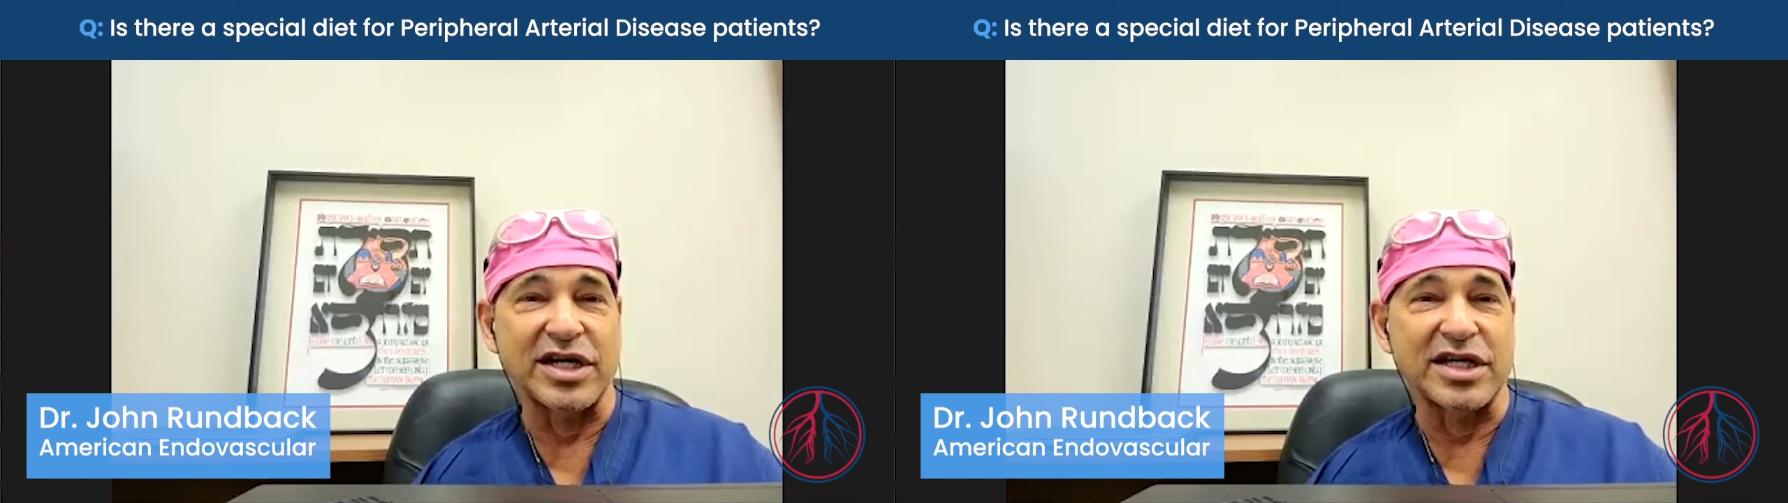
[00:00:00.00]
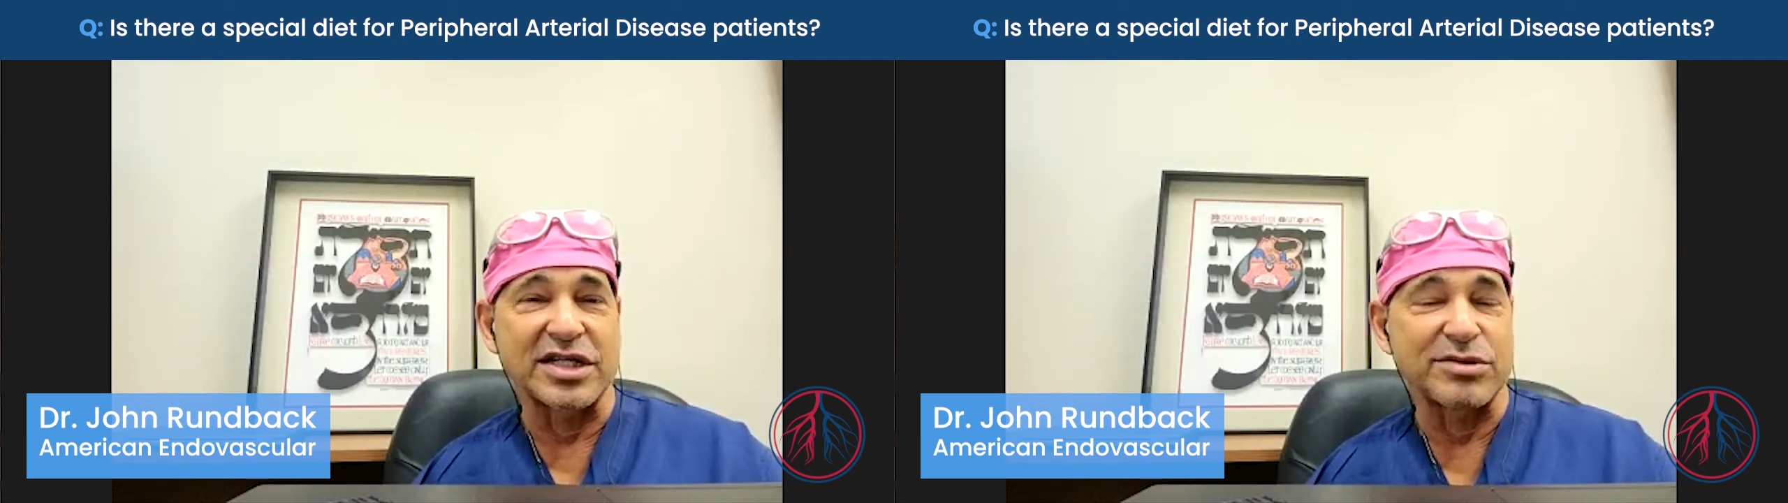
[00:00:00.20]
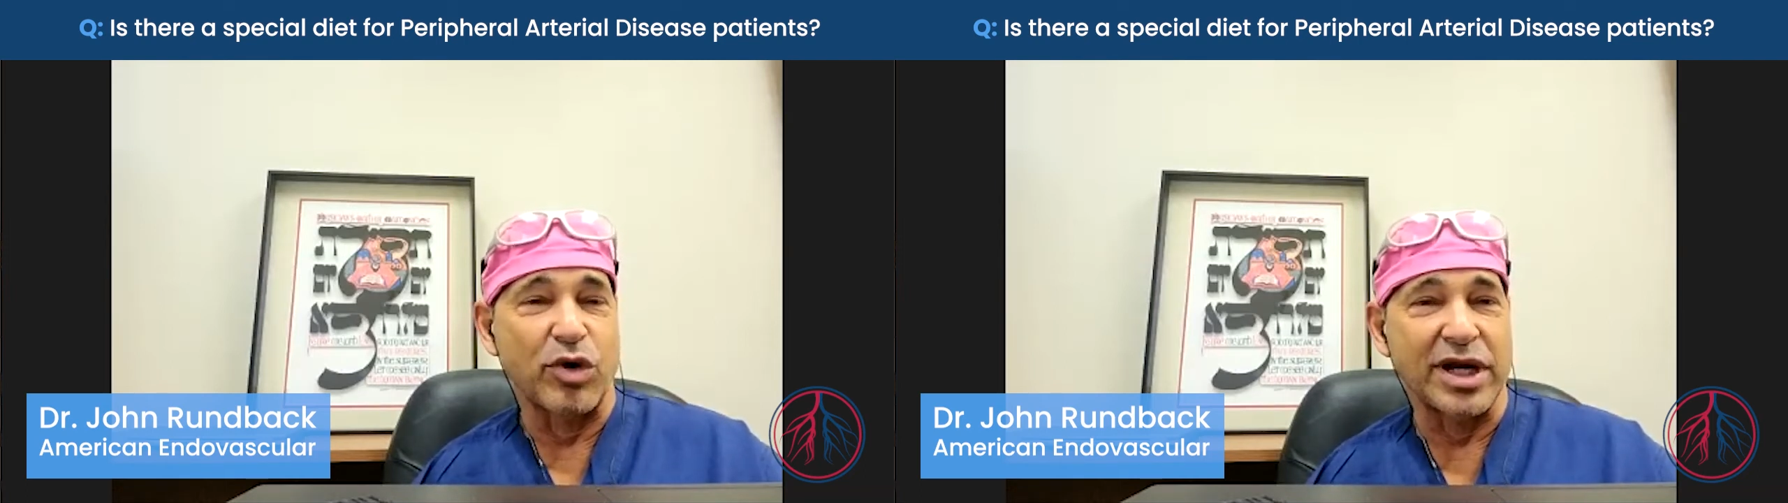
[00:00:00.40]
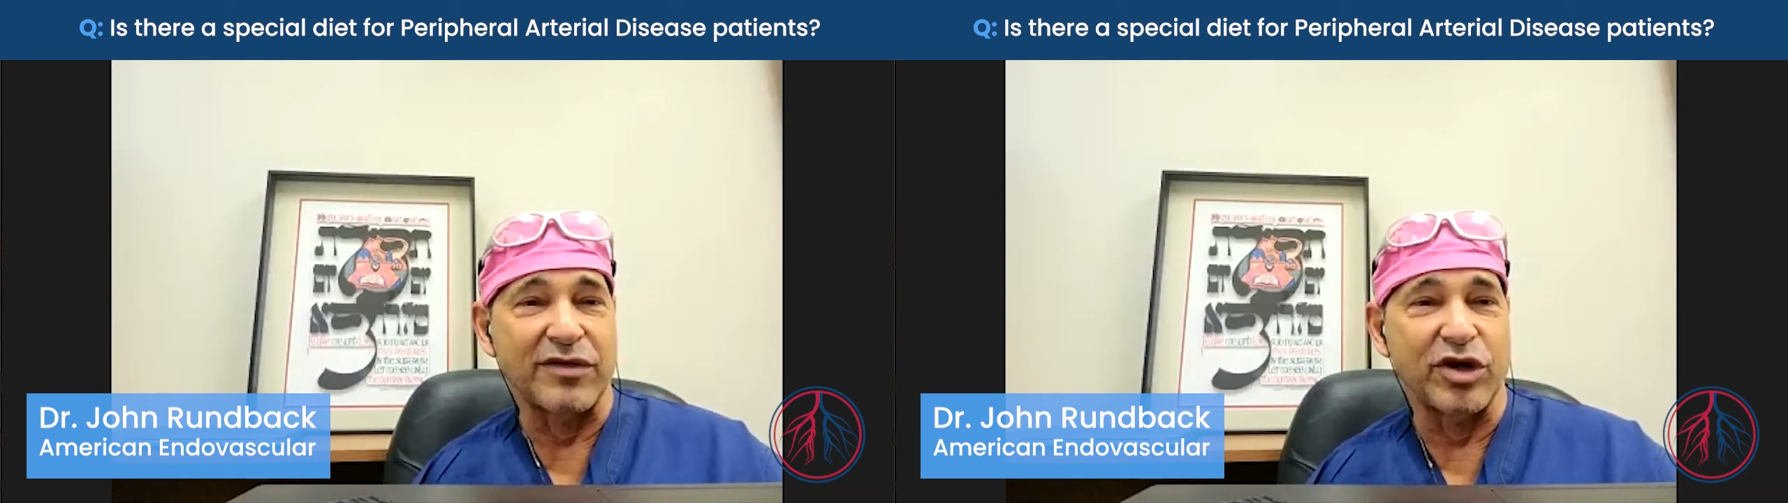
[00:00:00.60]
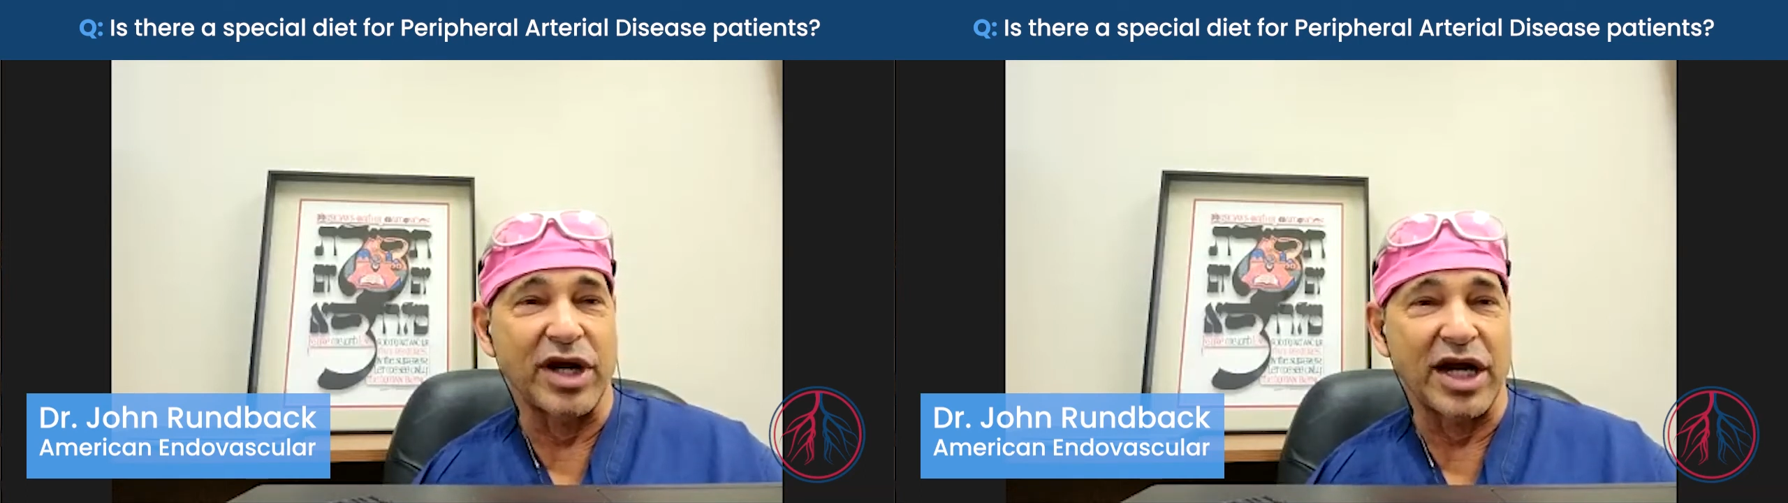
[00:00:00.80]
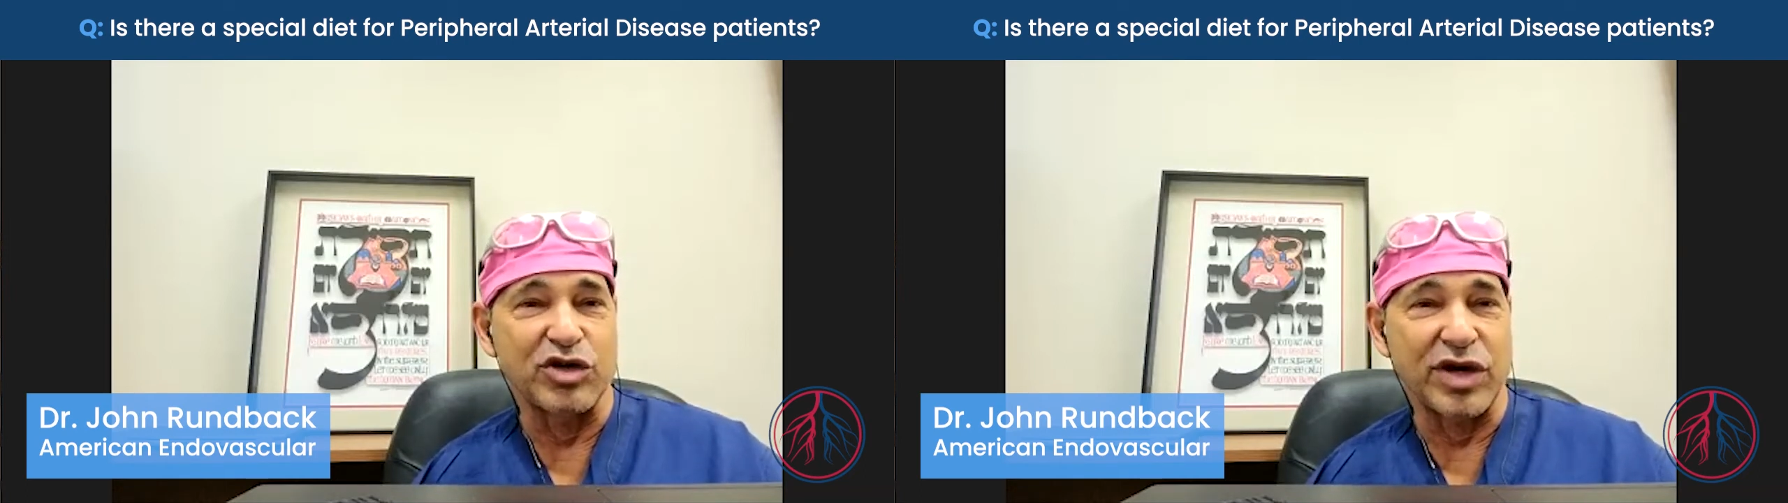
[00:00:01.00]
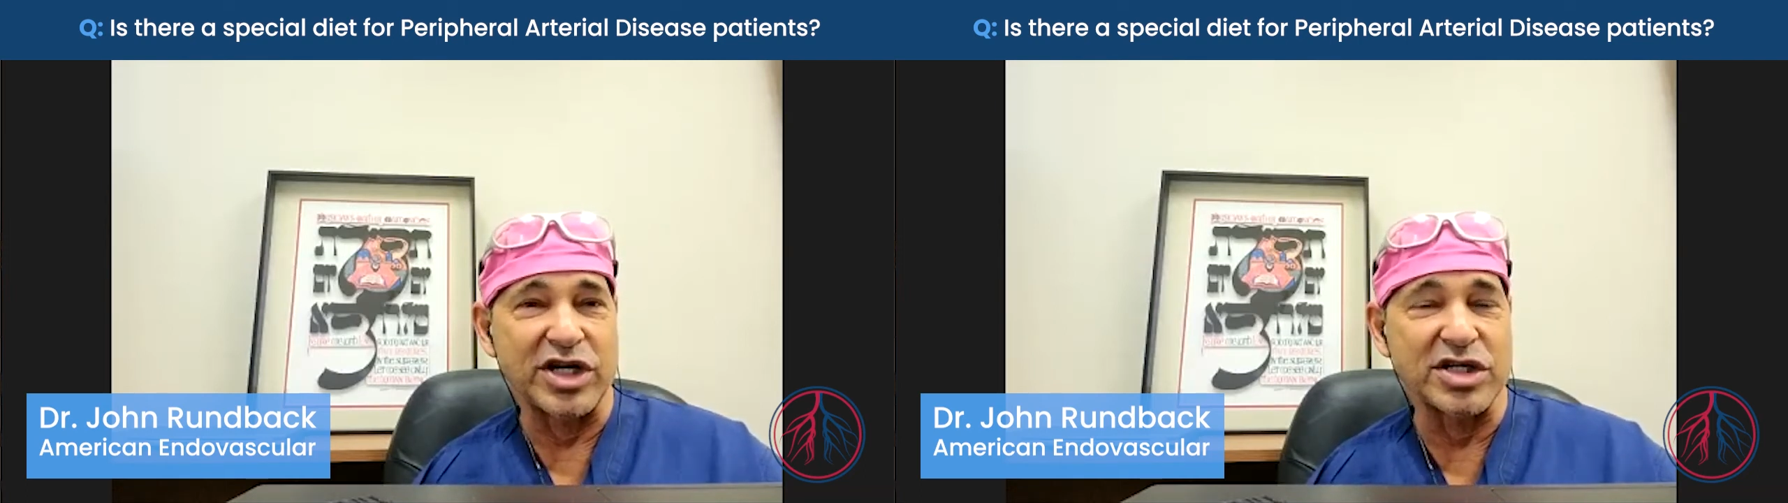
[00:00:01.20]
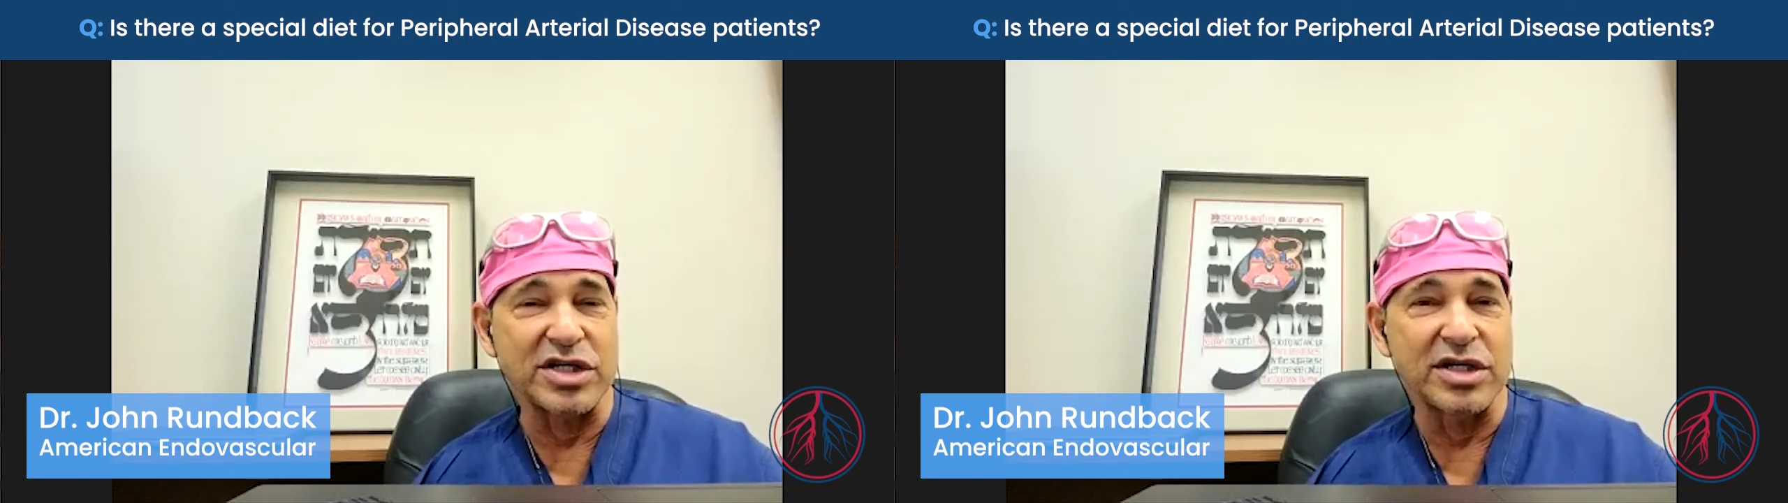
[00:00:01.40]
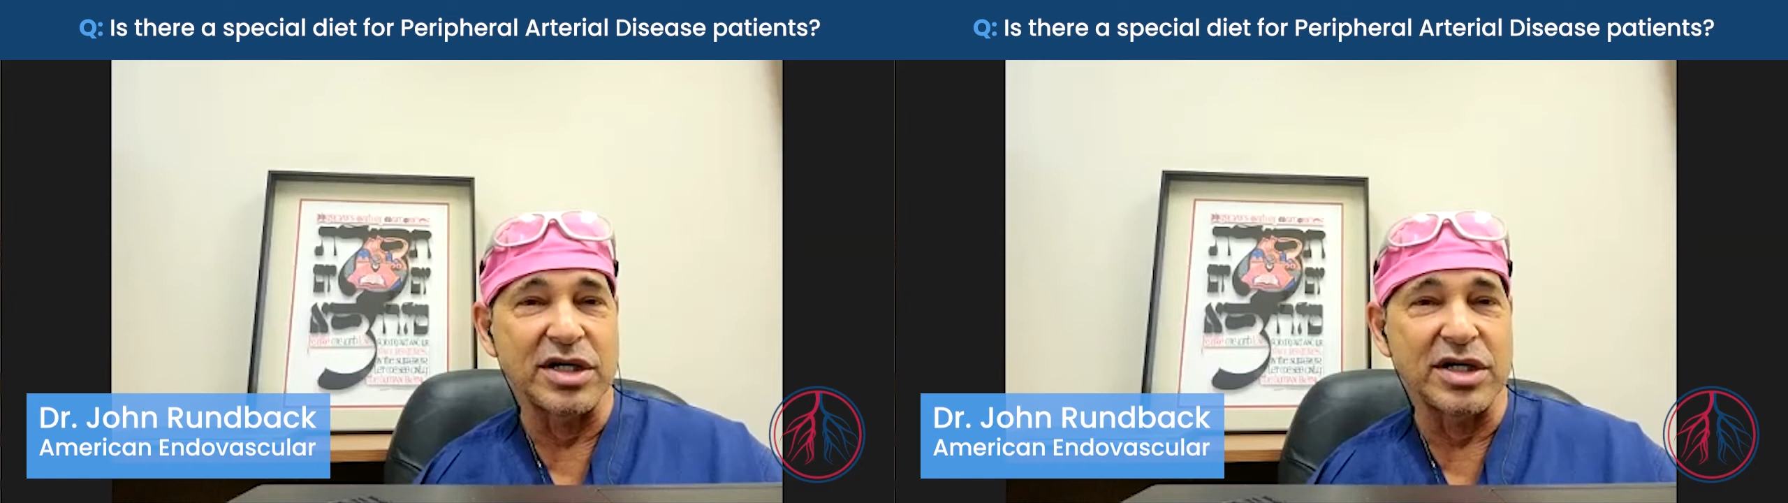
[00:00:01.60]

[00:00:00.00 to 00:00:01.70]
It's important to have good hydration.